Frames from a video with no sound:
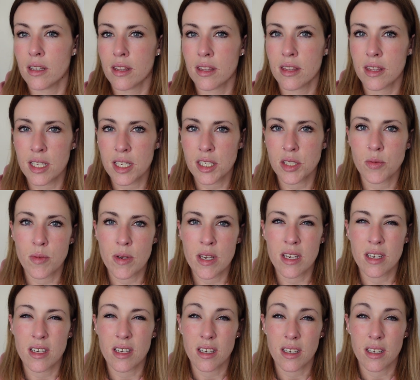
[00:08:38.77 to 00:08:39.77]
This
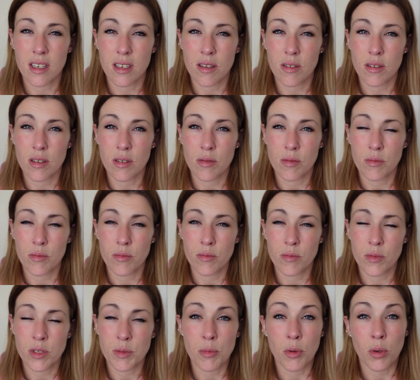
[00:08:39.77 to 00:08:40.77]
week
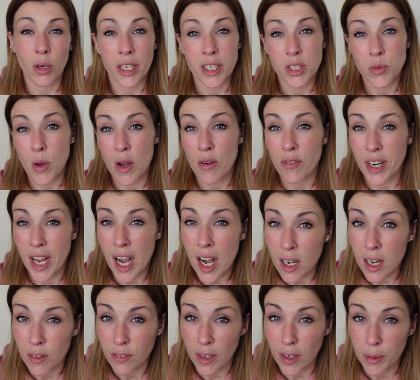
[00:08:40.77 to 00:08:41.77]
was more like
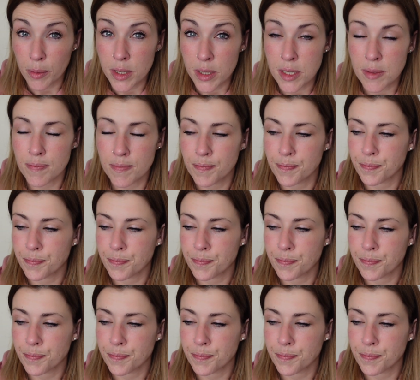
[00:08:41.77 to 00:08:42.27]
12.5 hours.